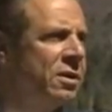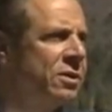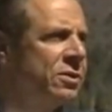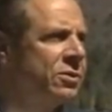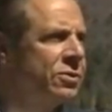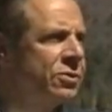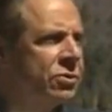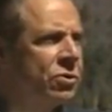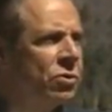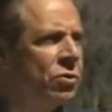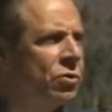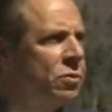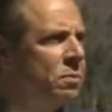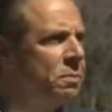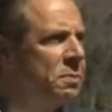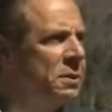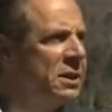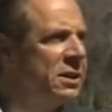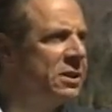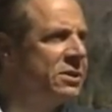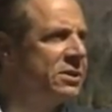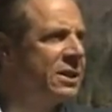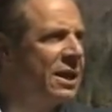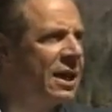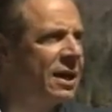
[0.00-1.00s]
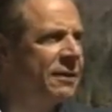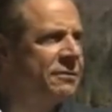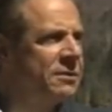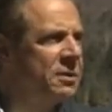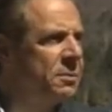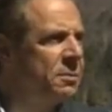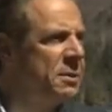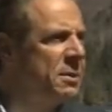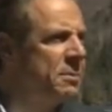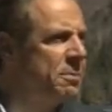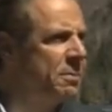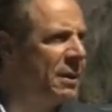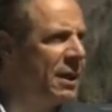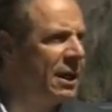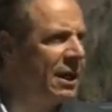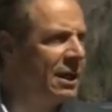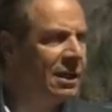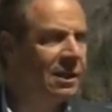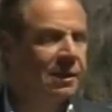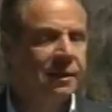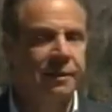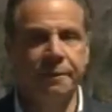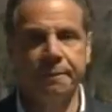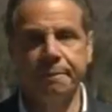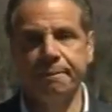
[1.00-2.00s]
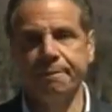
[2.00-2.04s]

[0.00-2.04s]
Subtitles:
School bills have to be paid.